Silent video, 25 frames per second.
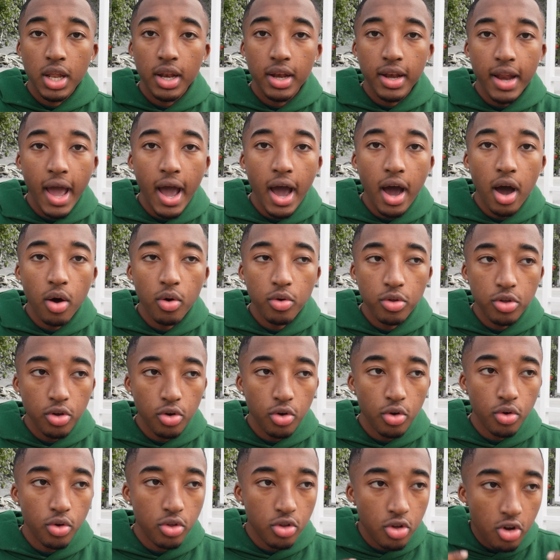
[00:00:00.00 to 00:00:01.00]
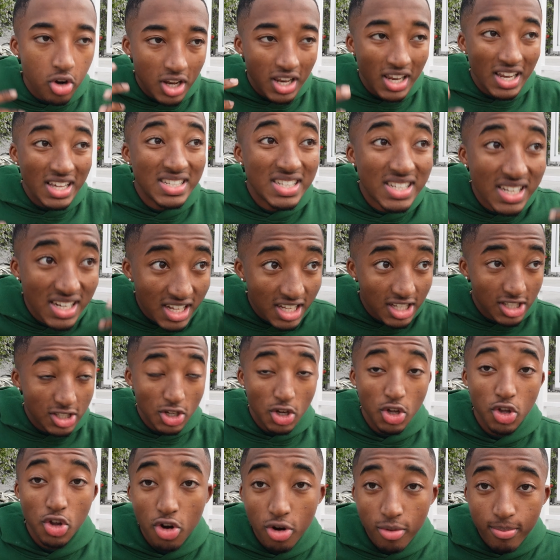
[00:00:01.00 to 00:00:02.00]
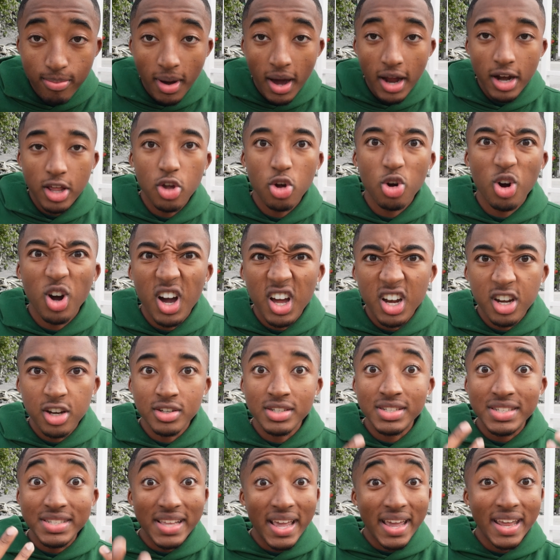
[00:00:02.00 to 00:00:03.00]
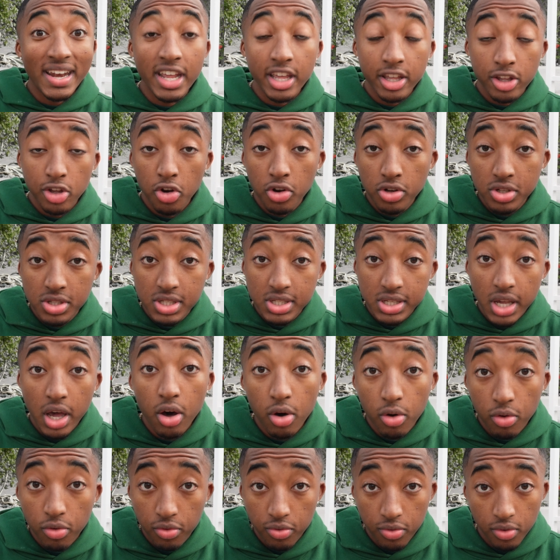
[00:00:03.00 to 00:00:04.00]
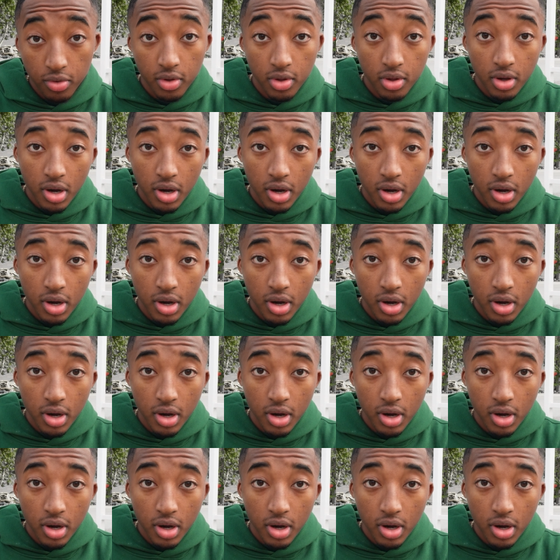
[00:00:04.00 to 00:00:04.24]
now you're listening to your body, you're understanding yourself.